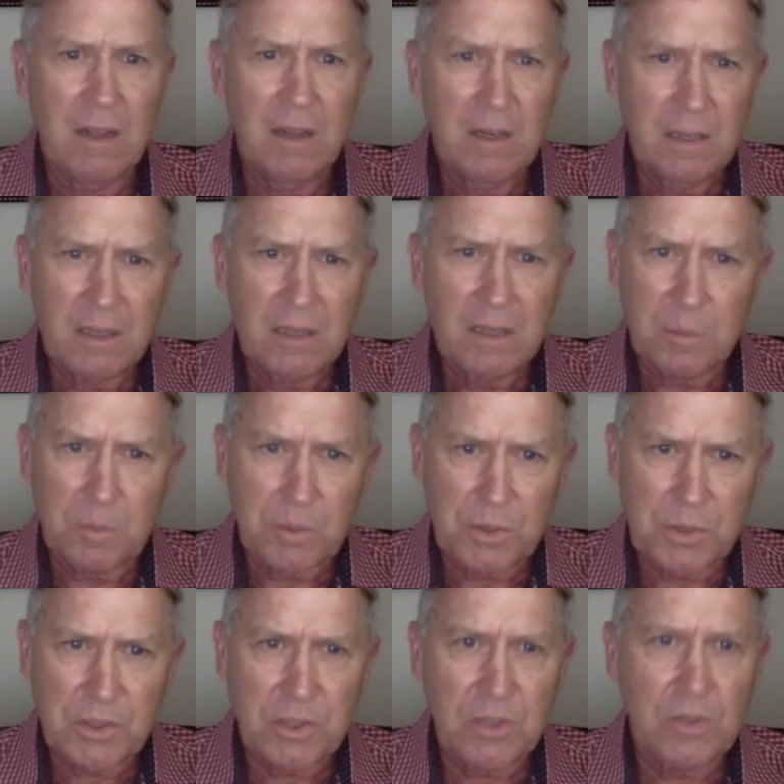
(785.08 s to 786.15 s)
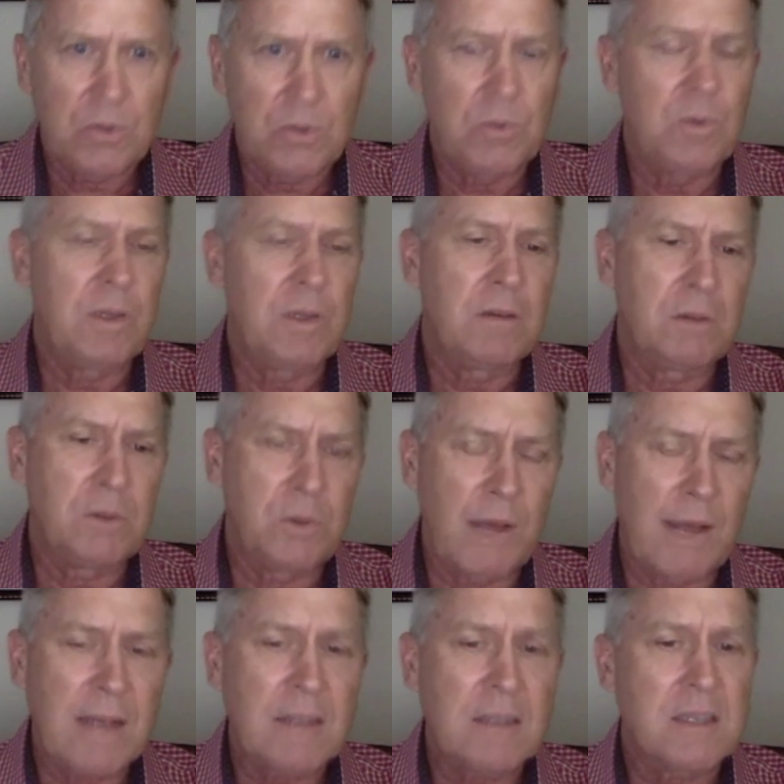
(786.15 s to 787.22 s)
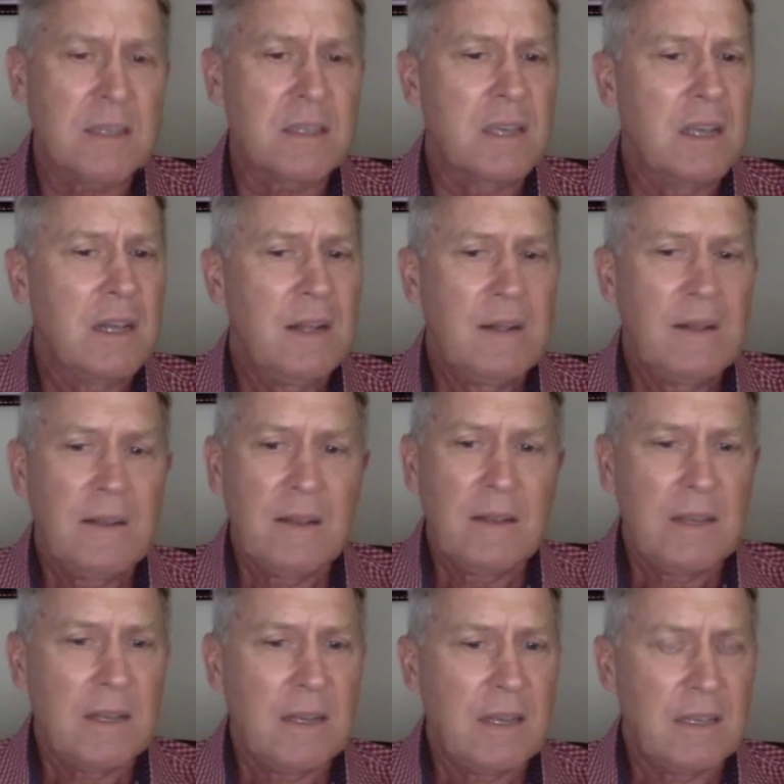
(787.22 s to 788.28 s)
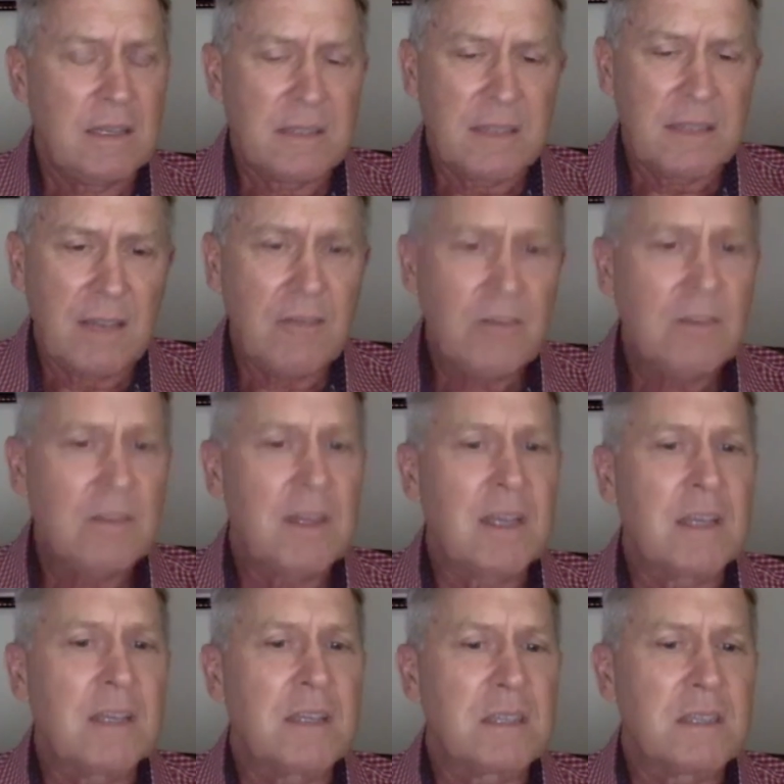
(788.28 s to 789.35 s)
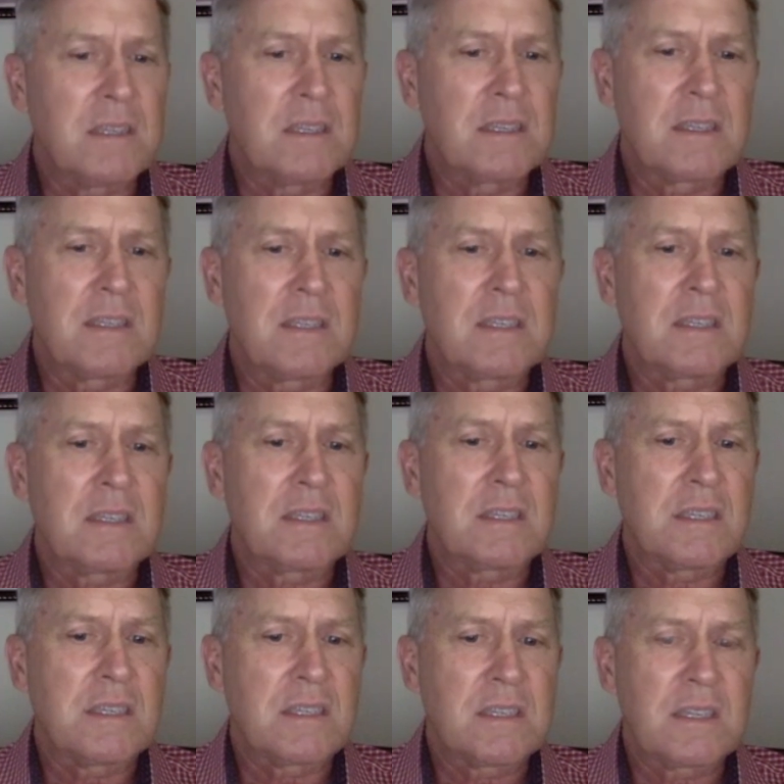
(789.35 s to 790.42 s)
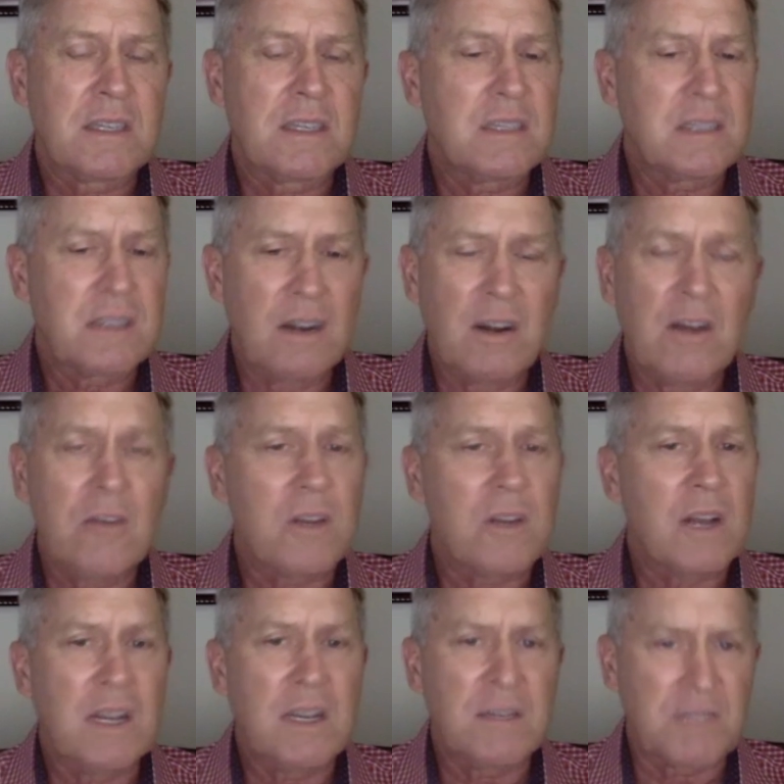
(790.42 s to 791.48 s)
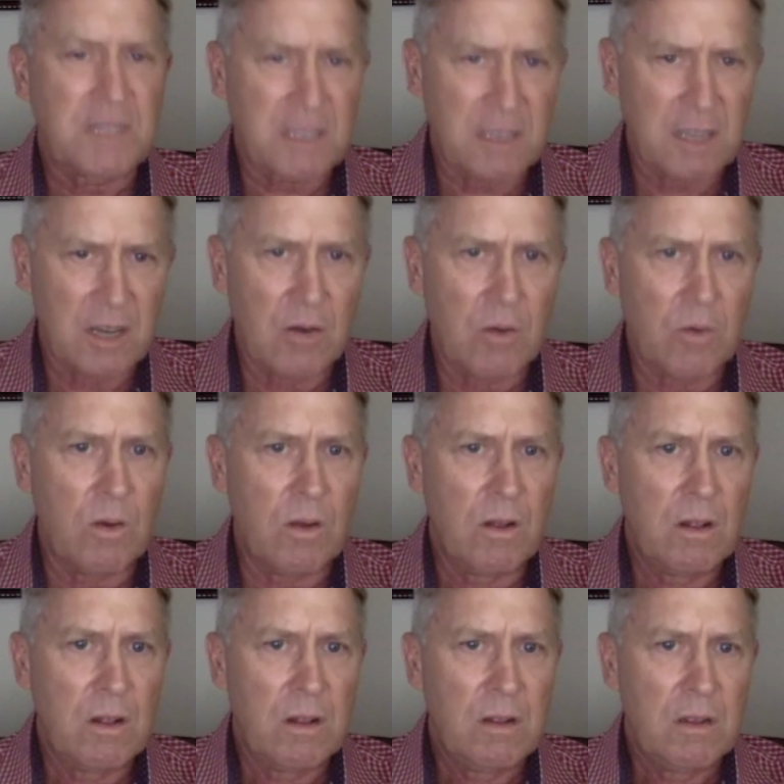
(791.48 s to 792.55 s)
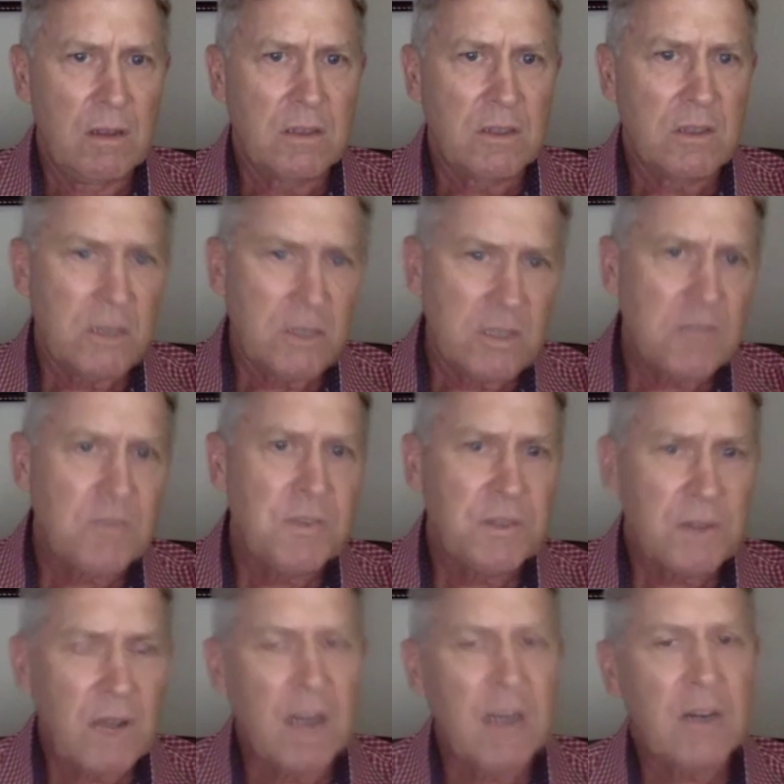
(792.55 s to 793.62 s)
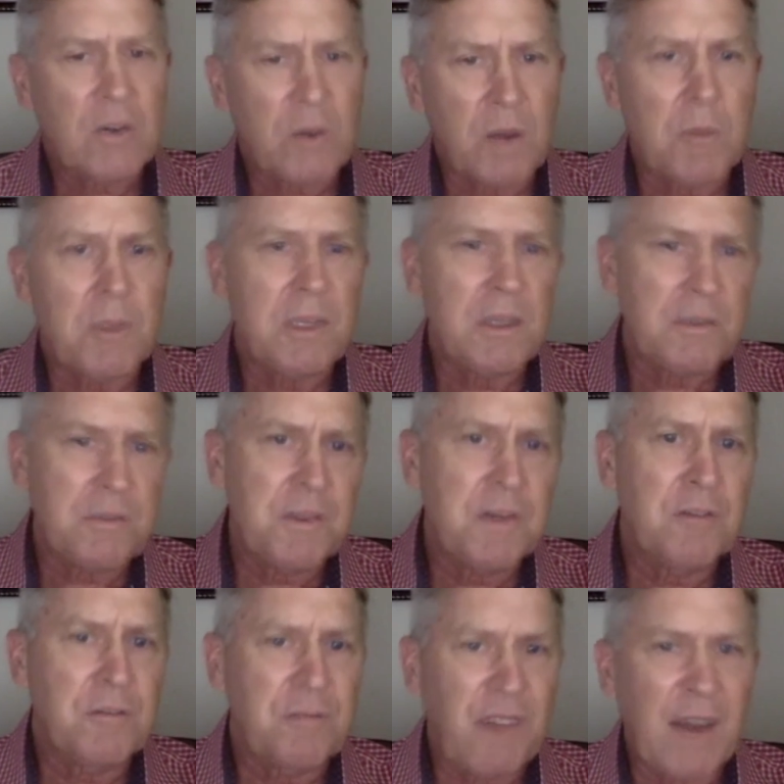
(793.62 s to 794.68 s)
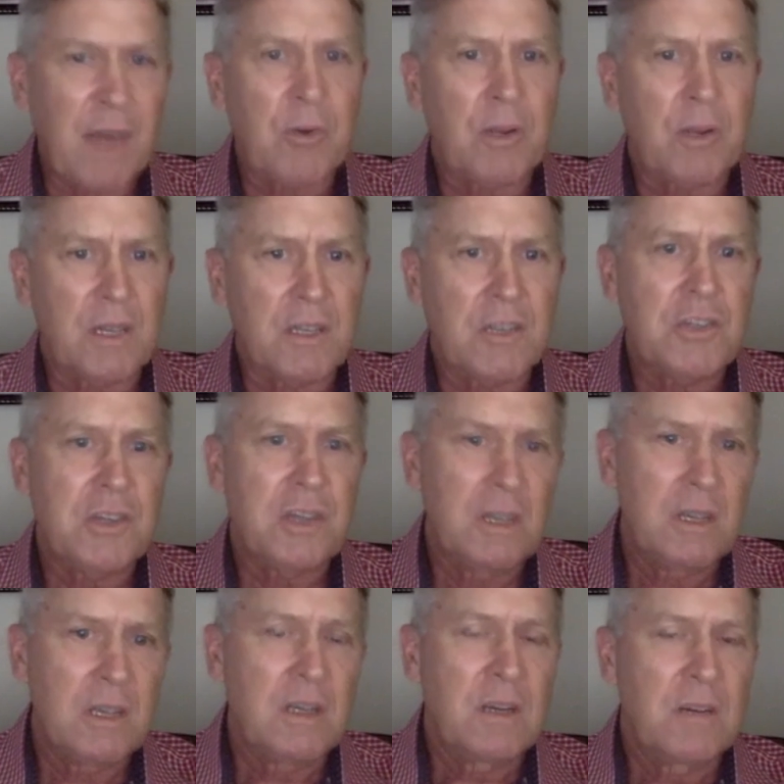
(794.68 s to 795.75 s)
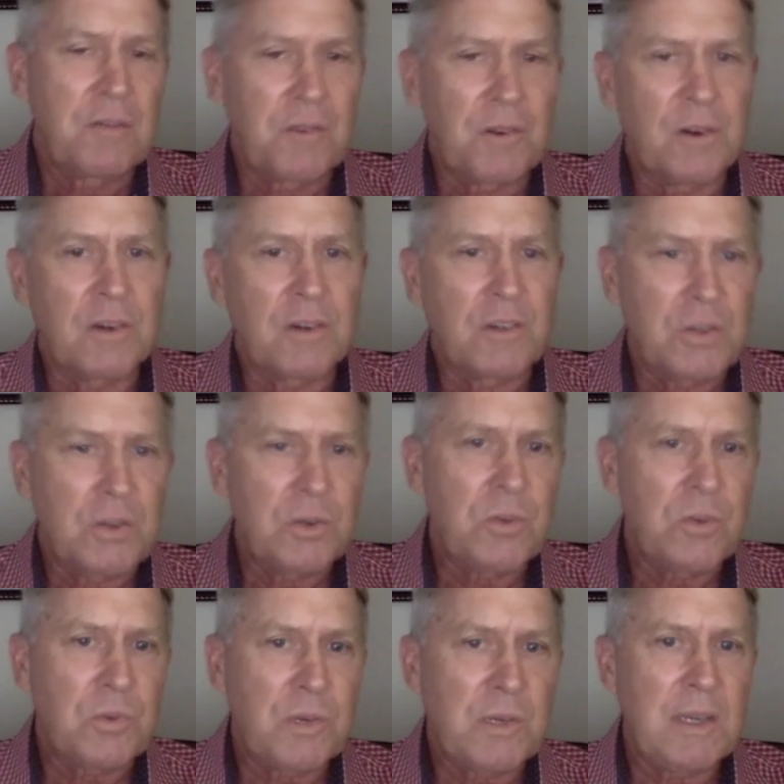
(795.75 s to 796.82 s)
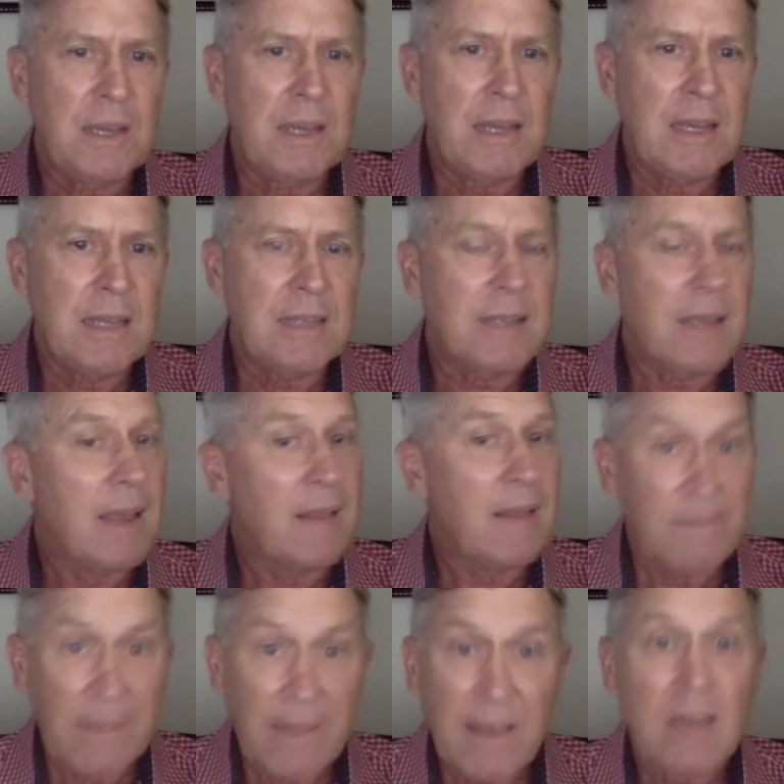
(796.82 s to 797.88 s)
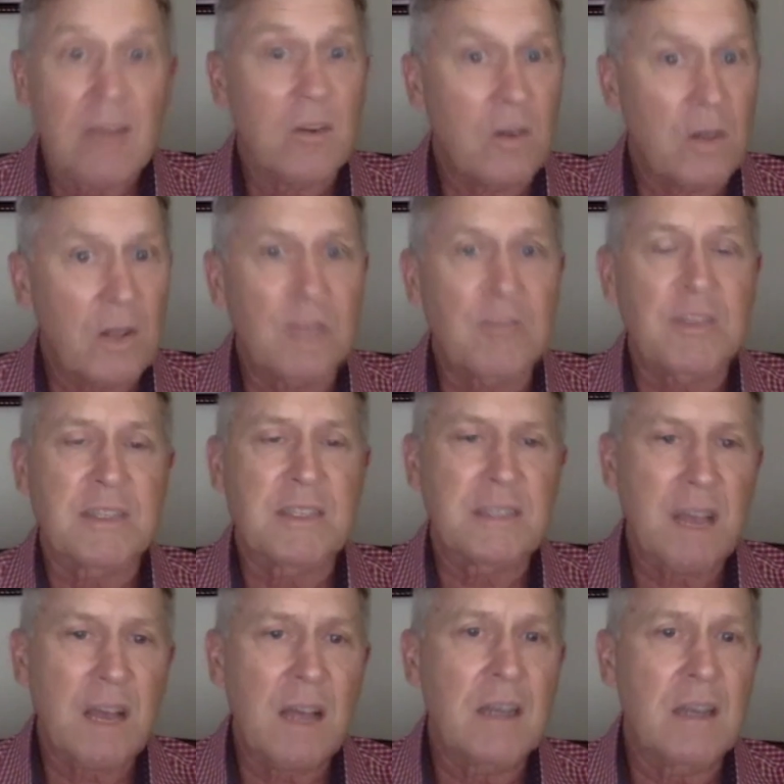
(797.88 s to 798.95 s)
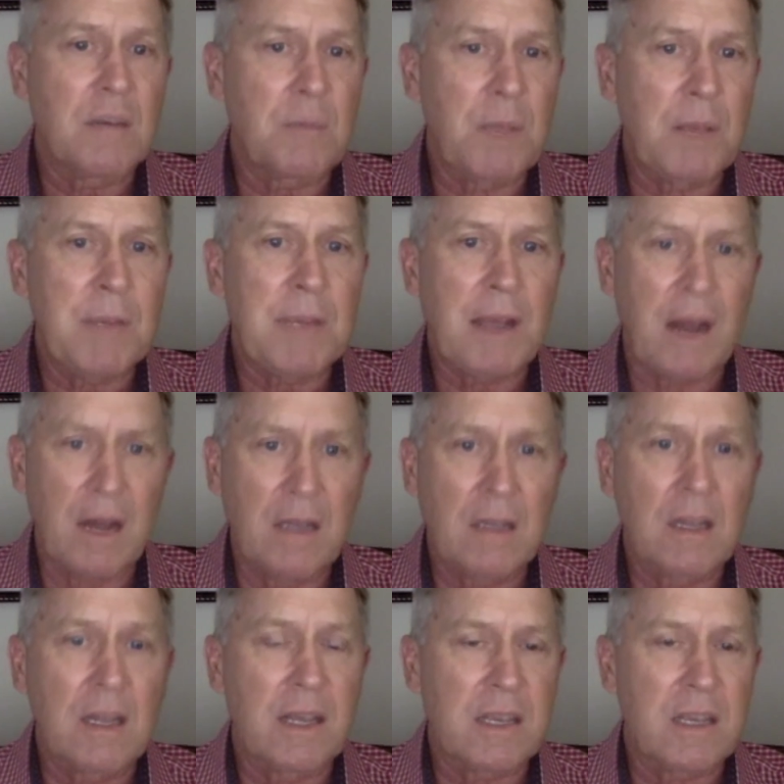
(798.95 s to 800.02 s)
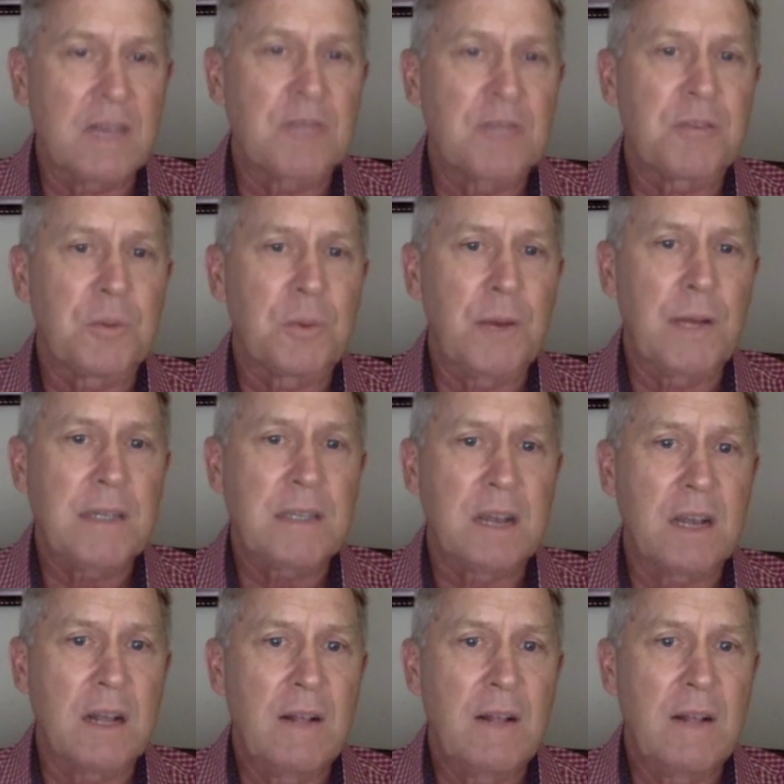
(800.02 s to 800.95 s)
to the person who who has this is the other thing is is this can start out kind of slow so you just feel kind of crummy you feel viralish for two three days and then all of a sudden maybe unlike influenza